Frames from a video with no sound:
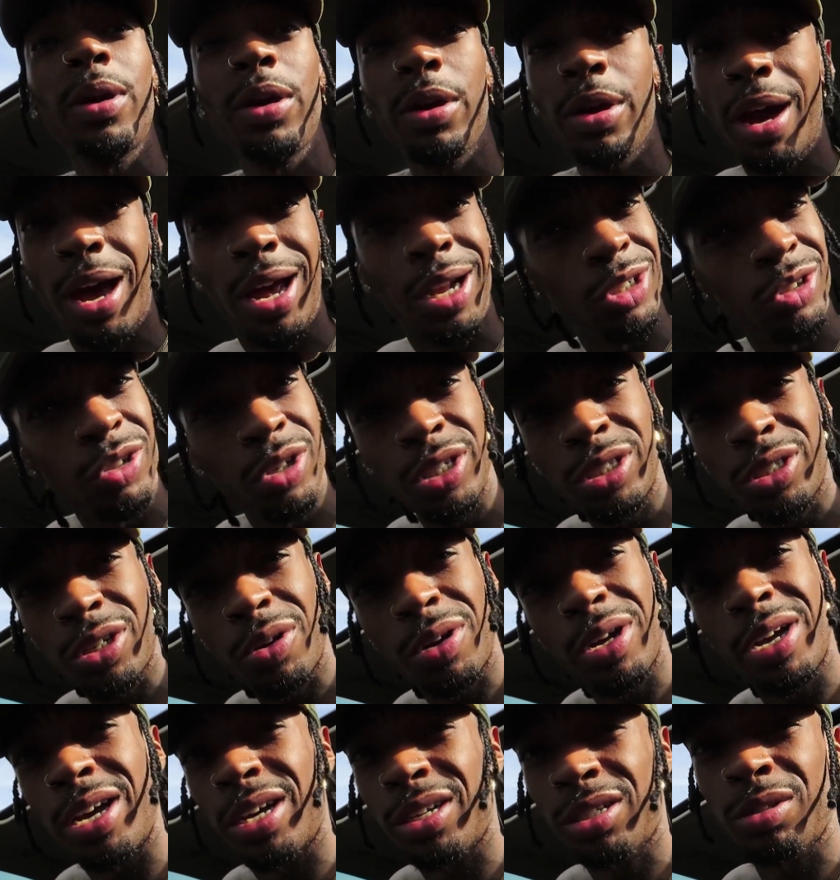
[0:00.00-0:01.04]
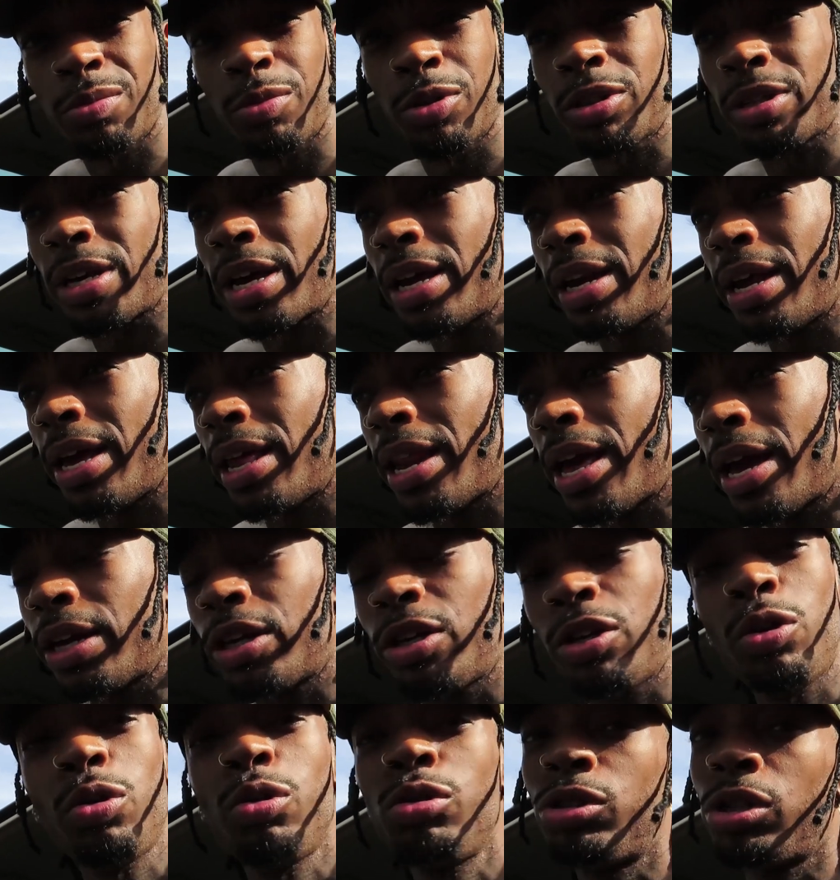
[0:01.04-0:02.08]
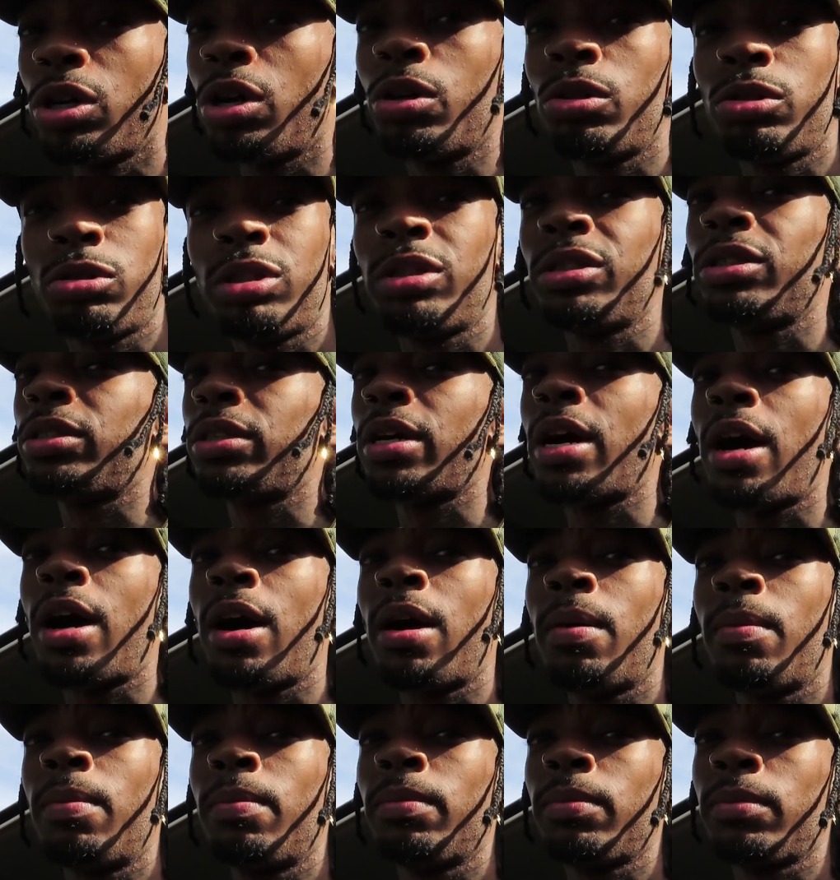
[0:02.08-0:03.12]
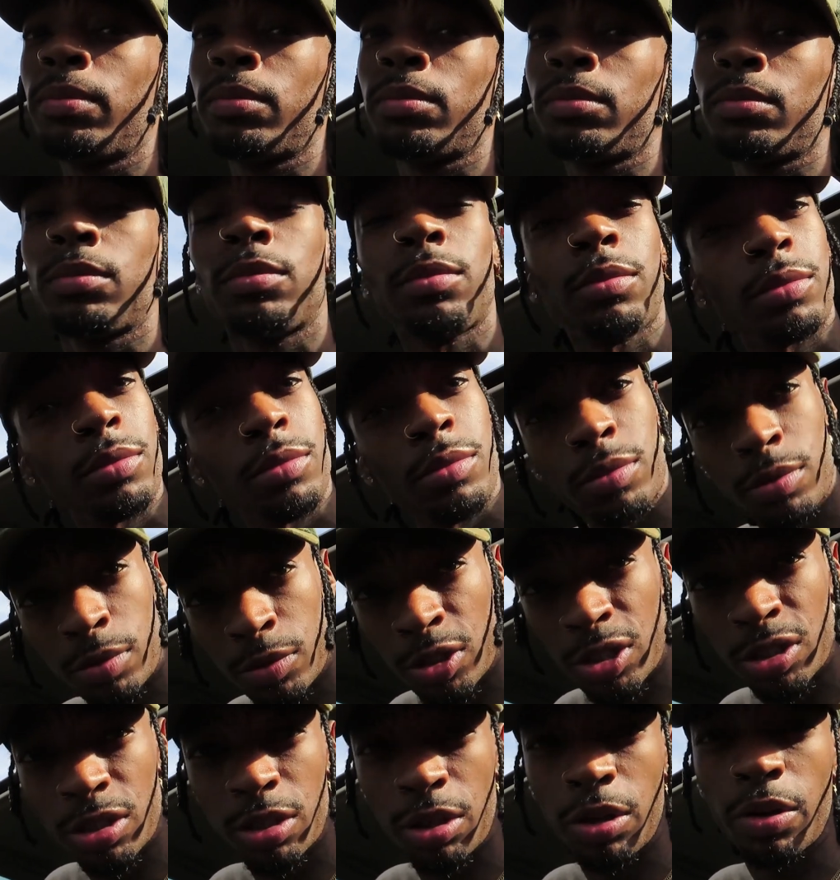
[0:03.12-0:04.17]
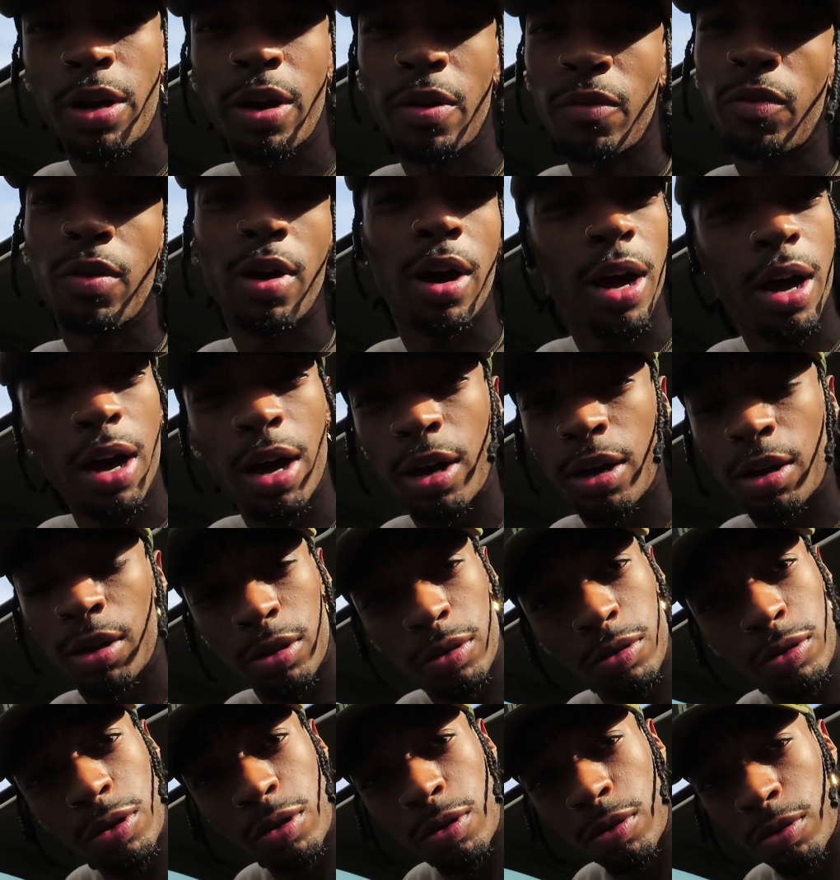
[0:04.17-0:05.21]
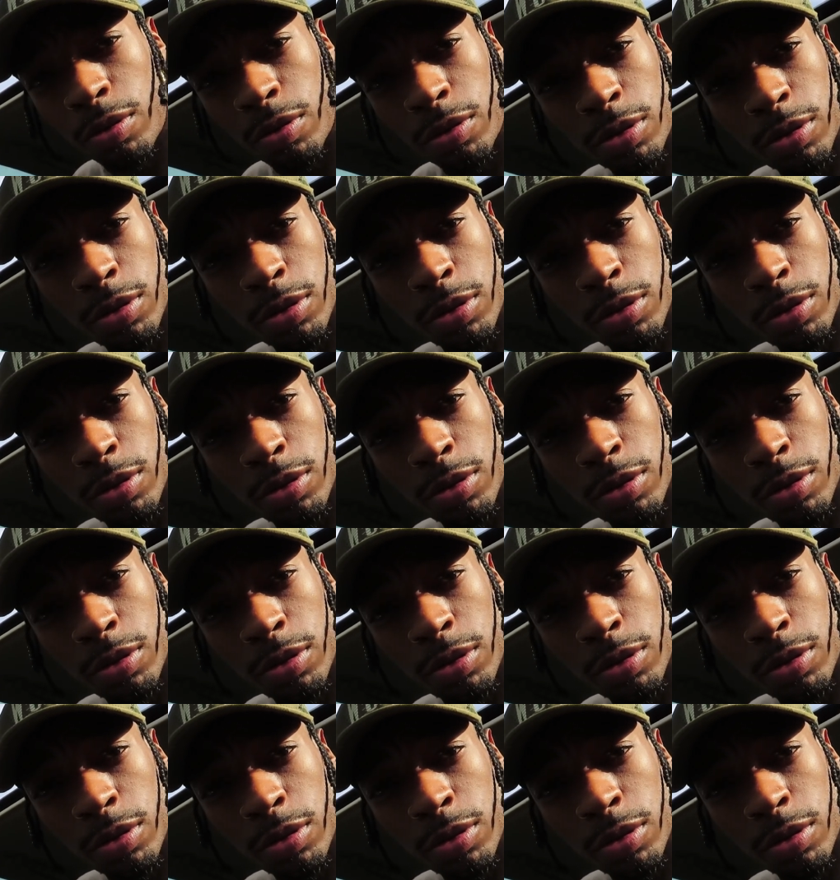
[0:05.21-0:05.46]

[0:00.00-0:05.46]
mean you got to treat your customers like that. Like, you chose this job. Just a little FYI, you know.